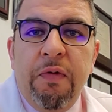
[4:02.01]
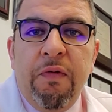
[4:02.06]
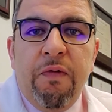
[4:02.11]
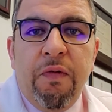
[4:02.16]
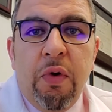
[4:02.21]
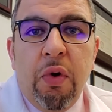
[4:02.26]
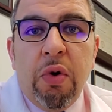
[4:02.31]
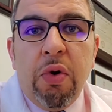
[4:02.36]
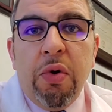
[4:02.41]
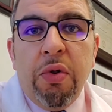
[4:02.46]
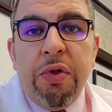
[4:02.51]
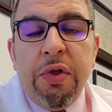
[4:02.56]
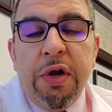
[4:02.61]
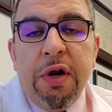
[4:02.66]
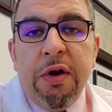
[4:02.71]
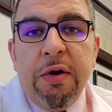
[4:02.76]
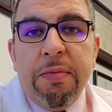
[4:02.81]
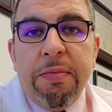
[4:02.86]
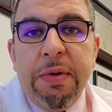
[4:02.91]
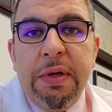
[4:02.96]
Focal
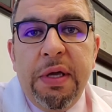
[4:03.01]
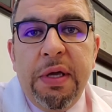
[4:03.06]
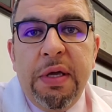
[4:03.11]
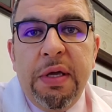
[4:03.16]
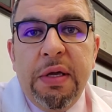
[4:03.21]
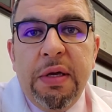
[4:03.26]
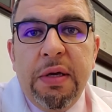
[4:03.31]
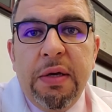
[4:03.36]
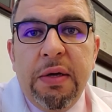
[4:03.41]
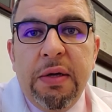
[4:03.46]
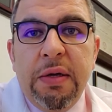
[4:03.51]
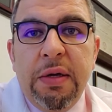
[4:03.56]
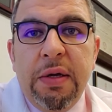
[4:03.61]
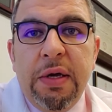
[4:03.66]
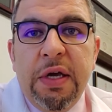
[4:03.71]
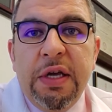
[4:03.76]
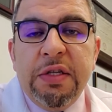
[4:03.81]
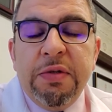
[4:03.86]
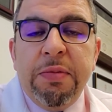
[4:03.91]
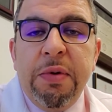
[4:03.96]
therapy
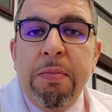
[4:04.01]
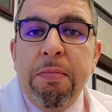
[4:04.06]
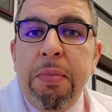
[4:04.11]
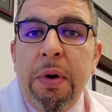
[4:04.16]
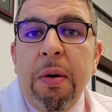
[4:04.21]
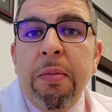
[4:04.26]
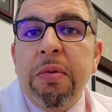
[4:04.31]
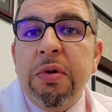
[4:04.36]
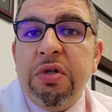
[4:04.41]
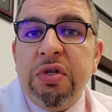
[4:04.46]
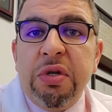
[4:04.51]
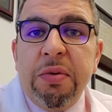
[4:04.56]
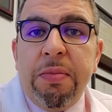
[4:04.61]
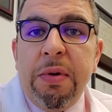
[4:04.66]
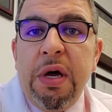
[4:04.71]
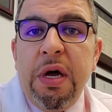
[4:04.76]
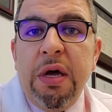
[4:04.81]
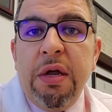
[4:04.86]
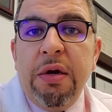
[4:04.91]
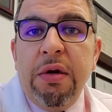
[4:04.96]
has been published
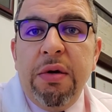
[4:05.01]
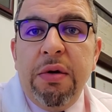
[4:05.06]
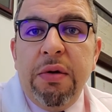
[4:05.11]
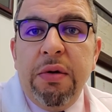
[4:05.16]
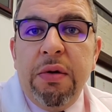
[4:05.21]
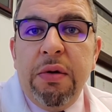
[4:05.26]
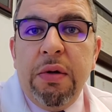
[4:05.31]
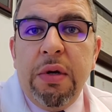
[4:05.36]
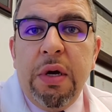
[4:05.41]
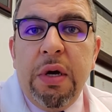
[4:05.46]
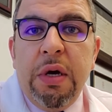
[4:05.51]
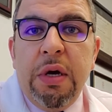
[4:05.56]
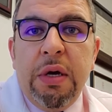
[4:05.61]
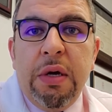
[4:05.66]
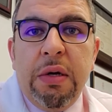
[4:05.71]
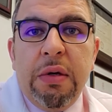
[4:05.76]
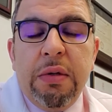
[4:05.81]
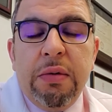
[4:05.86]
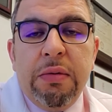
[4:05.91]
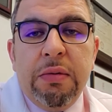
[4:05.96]
upon
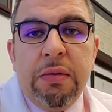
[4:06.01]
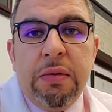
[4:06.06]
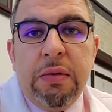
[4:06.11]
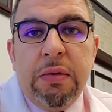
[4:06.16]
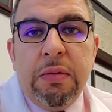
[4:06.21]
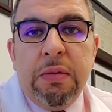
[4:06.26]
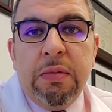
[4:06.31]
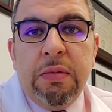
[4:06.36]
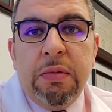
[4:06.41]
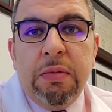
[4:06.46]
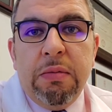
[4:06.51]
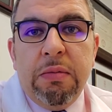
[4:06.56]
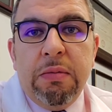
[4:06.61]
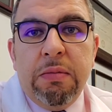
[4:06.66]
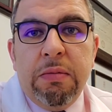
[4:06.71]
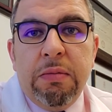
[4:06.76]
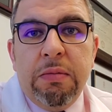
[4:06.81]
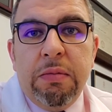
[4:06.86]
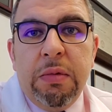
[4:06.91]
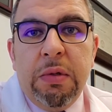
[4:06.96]

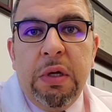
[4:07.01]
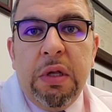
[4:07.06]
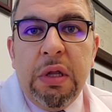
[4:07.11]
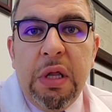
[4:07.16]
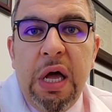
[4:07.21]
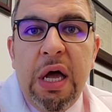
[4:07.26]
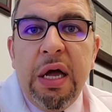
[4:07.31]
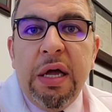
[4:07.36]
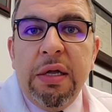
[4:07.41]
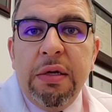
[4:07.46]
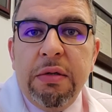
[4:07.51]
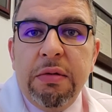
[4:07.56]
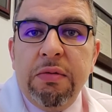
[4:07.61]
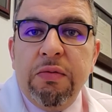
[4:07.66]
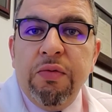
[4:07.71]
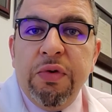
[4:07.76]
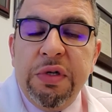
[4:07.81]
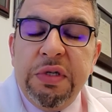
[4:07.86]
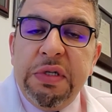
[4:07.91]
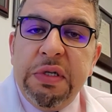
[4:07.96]
a lot
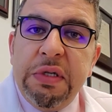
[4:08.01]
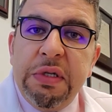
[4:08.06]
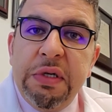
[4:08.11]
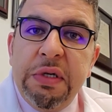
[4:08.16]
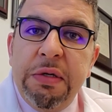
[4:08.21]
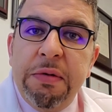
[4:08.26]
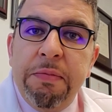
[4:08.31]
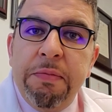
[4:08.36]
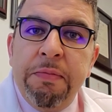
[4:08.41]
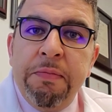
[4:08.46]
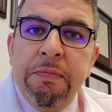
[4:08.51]
recently.